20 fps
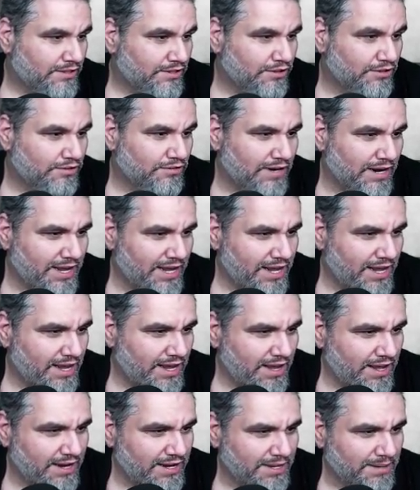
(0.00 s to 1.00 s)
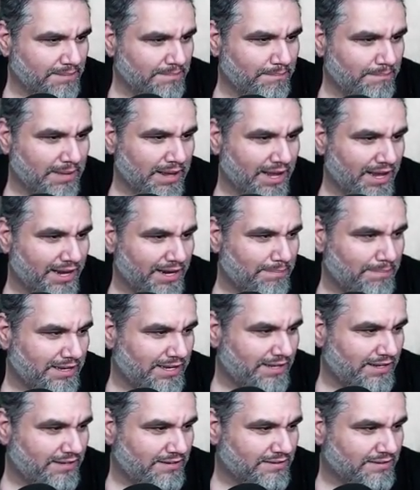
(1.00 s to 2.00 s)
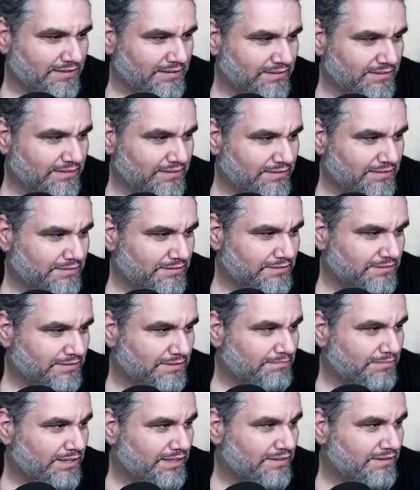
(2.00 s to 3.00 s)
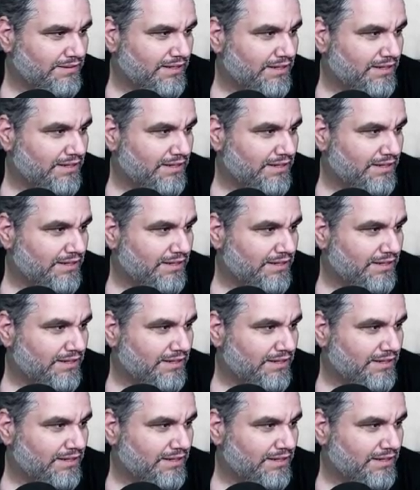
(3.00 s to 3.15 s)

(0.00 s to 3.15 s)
Uranium Mike bees are gonna be